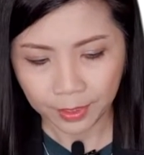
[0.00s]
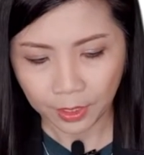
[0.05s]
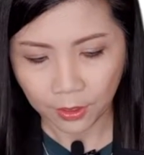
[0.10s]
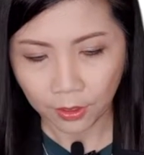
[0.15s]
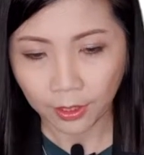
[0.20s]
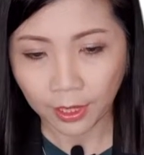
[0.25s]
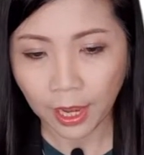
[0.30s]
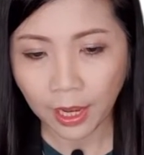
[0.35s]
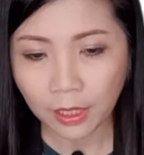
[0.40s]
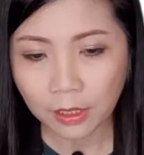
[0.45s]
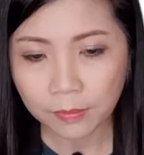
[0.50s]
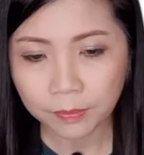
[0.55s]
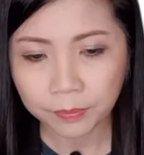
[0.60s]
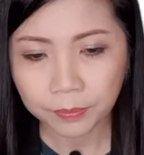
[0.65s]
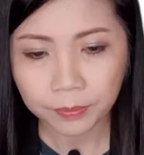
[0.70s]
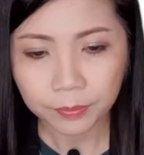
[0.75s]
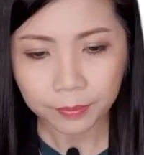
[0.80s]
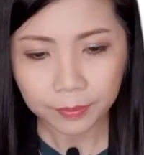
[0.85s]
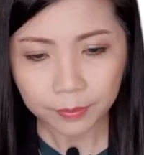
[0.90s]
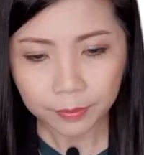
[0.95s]
Okay,
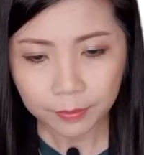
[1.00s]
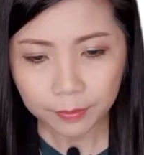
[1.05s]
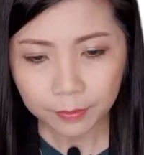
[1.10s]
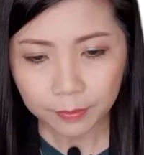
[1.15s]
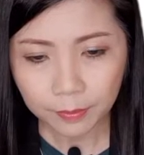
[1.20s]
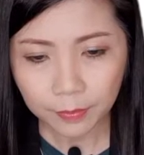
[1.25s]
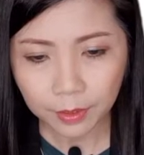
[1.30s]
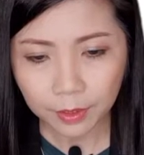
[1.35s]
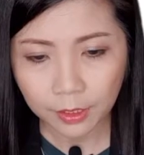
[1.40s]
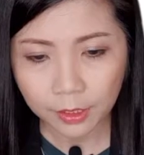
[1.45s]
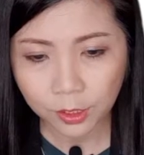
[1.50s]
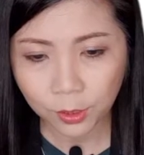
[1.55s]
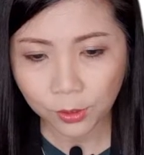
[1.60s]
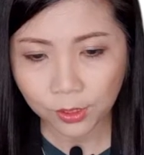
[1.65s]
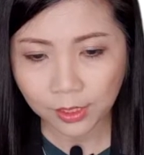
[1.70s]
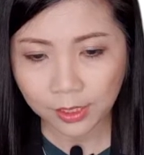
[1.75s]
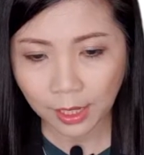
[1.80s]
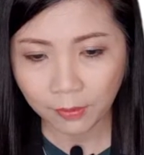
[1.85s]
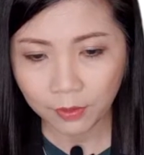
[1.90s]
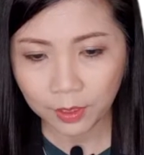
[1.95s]
so
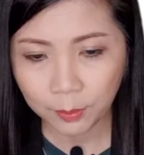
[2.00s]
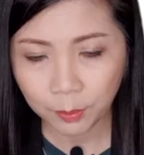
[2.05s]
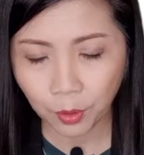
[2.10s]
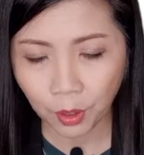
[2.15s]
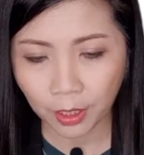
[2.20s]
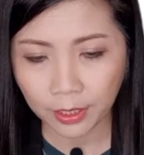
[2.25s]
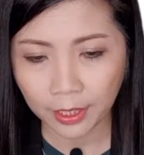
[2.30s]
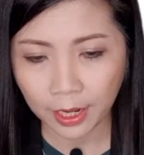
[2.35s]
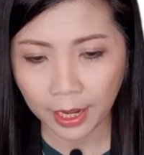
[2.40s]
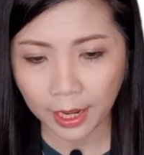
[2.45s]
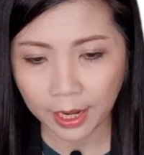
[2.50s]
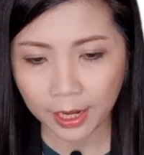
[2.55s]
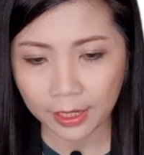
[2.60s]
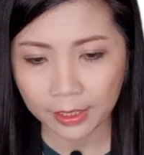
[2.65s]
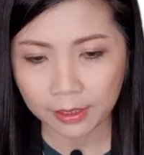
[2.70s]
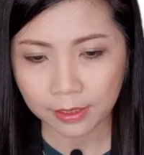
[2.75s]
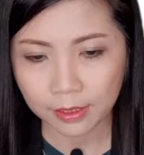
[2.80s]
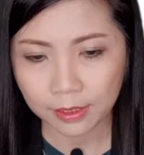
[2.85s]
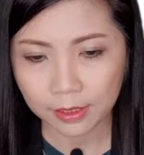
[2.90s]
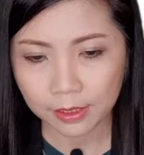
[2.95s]
7.8
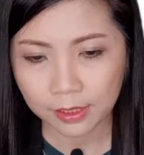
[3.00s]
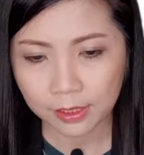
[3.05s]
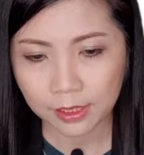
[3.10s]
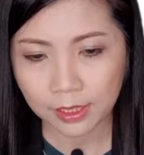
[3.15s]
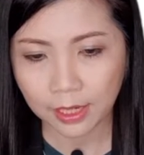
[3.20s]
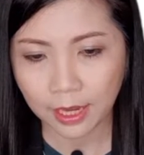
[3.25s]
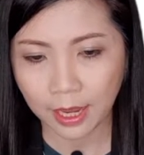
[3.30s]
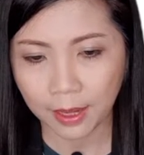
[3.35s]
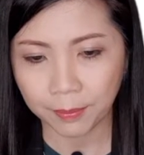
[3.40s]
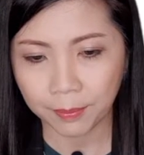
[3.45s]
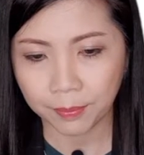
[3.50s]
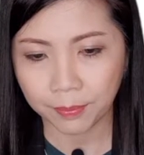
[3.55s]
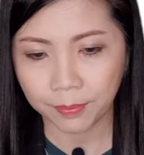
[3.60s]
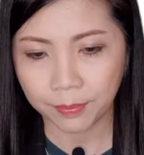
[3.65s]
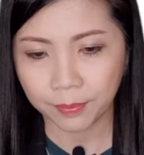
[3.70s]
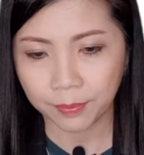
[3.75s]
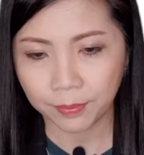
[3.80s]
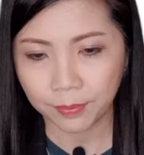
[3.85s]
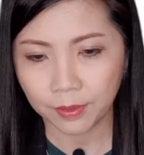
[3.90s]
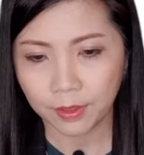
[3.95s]
cm.
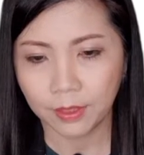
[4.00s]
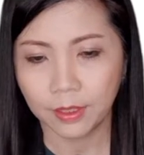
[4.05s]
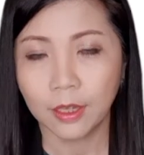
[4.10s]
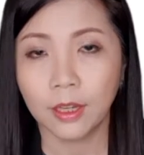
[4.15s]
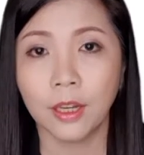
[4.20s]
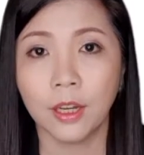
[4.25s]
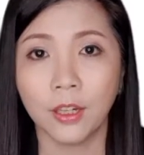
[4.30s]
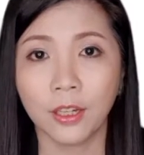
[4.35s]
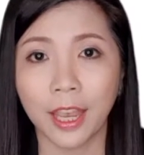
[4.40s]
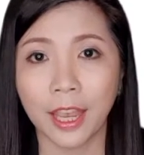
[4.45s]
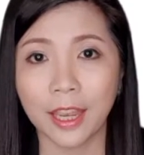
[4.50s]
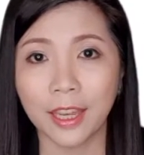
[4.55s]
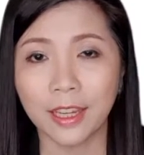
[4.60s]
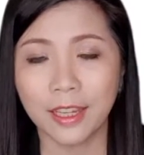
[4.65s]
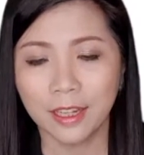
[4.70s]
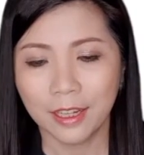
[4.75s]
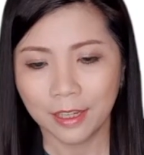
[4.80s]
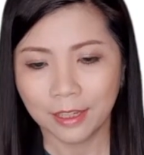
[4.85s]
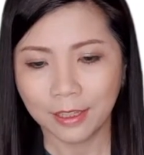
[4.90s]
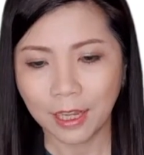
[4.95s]
Okay,
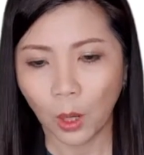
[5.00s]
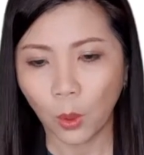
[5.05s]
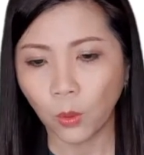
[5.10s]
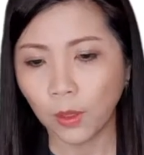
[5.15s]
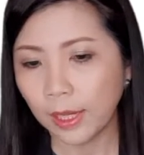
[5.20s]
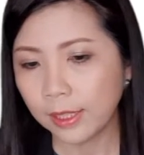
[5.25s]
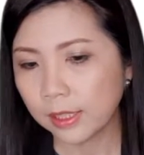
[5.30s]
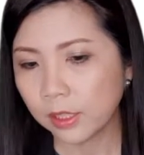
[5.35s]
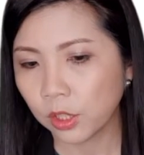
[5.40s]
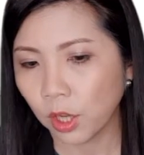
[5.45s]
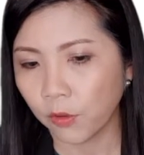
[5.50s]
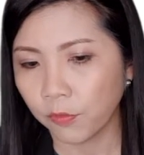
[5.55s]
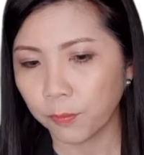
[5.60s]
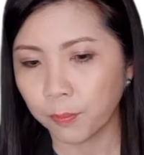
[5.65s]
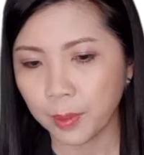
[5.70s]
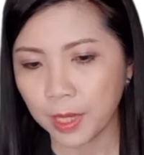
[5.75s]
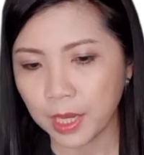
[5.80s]
now let's solve